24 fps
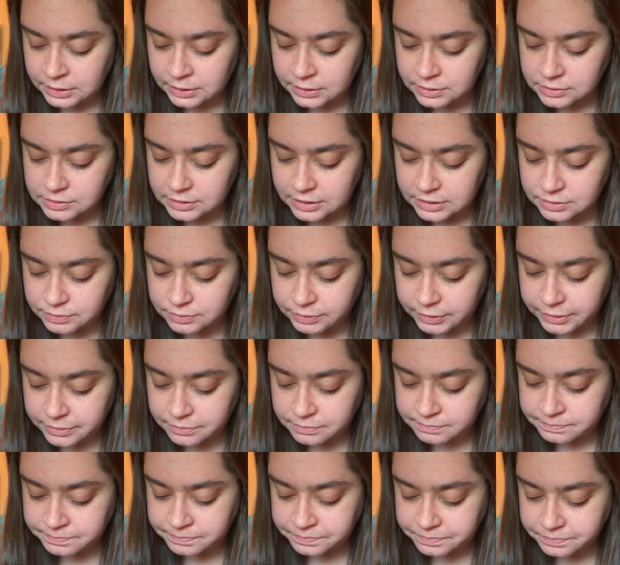So that's weird.
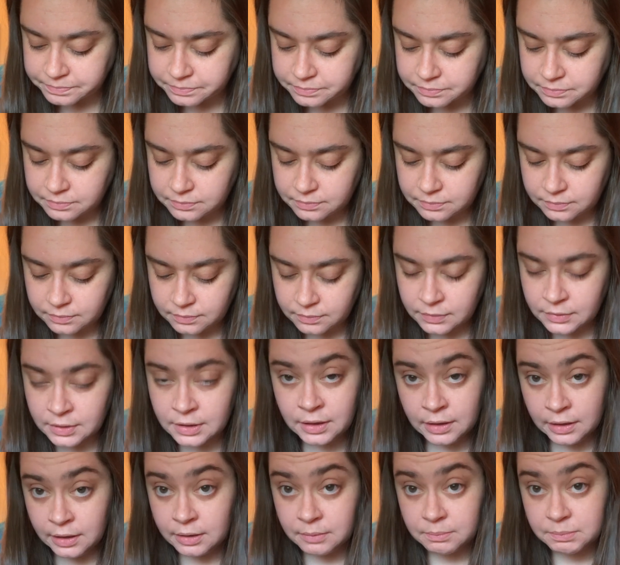
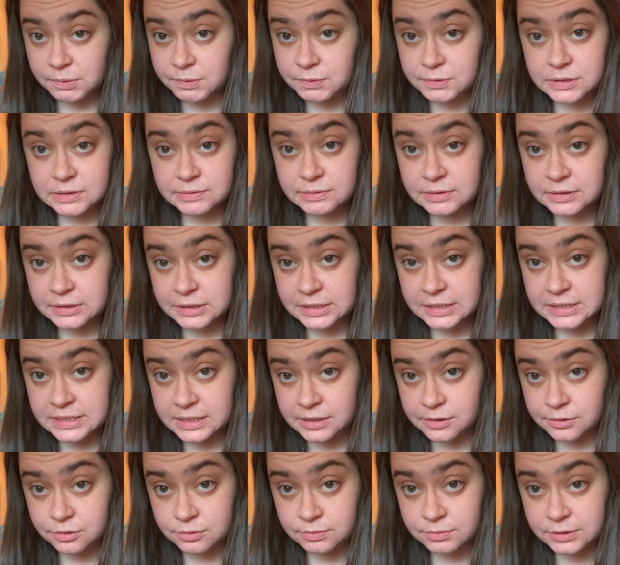But we'll see what the easy at
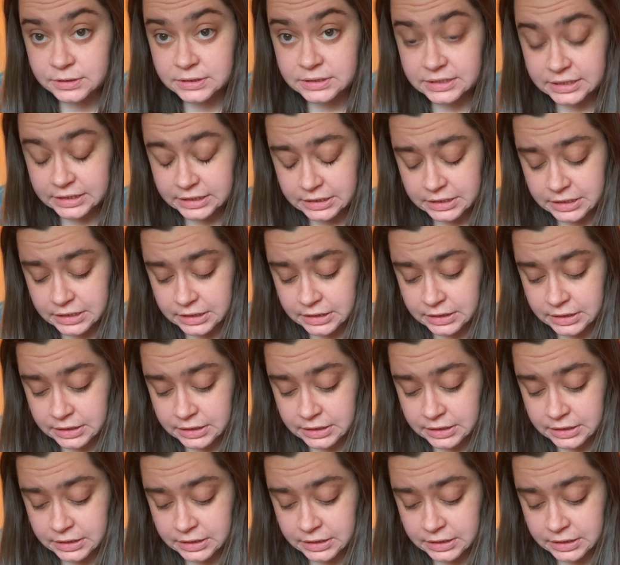home looks like.